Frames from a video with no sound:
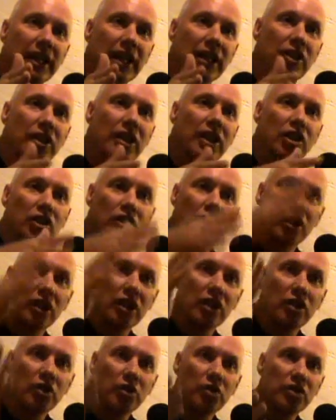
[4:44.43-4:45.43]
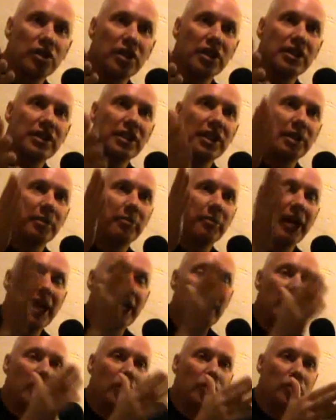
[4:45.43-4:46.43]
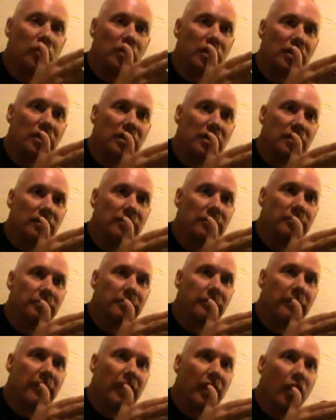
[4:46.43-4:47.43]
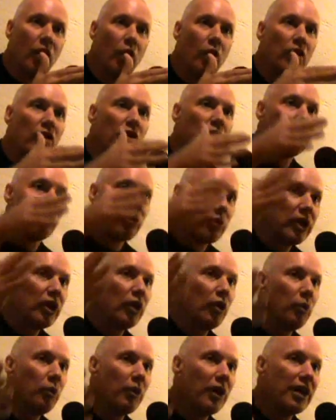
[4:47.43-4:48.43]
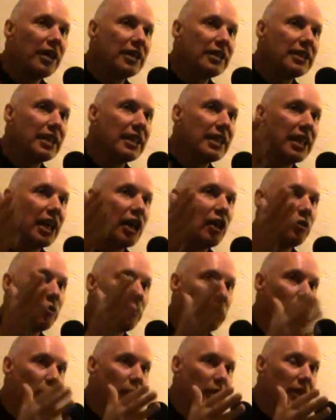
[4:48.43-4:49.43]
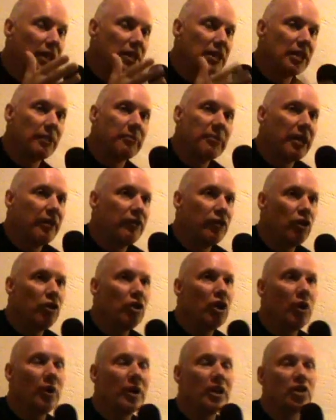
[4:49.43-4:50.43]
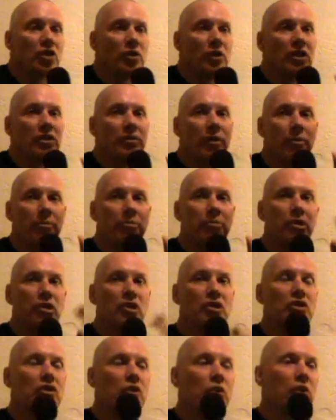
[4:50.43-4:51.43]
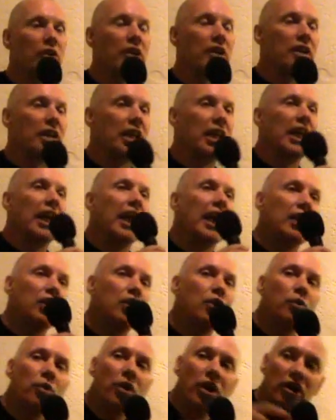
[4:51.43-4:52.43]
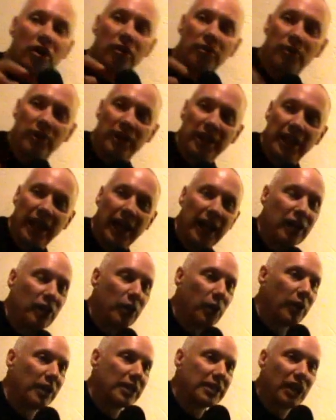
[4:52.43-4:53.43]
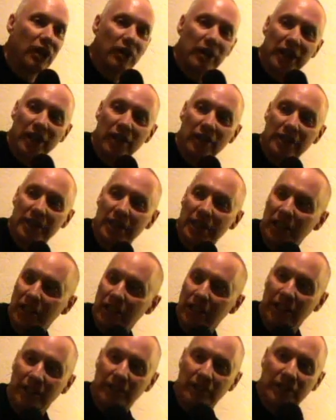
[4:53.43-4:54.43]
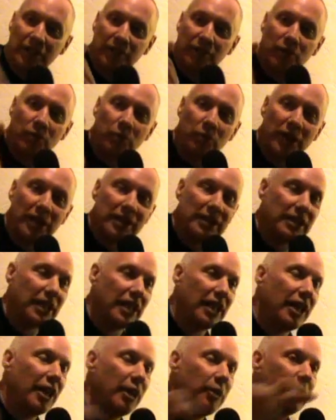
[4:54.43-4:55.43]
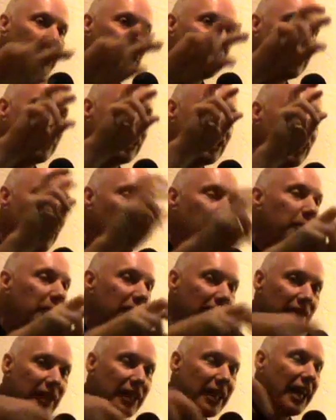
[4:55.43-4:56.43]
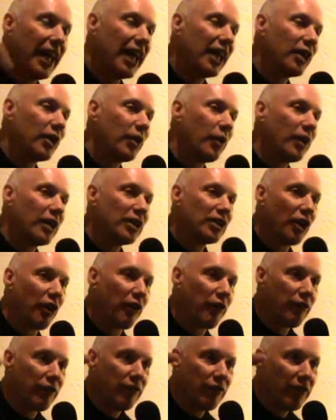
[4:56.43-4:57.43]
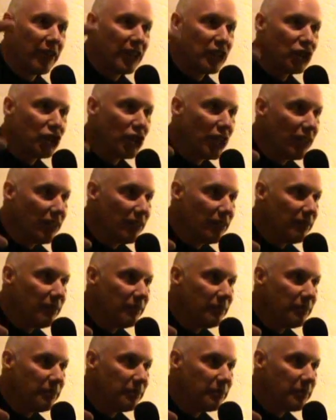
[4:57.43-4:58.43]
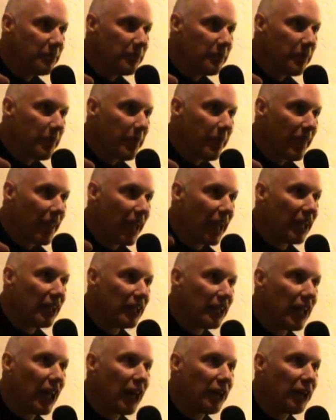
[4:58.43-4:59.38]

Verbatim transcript: into the good illusions and the bad illusions, or the real ones and the unreal ones. I mean, if you go into a, a bookstore and you walk through the categories, I'll guarantee you there's different ones, but a couple of the categories are fiction and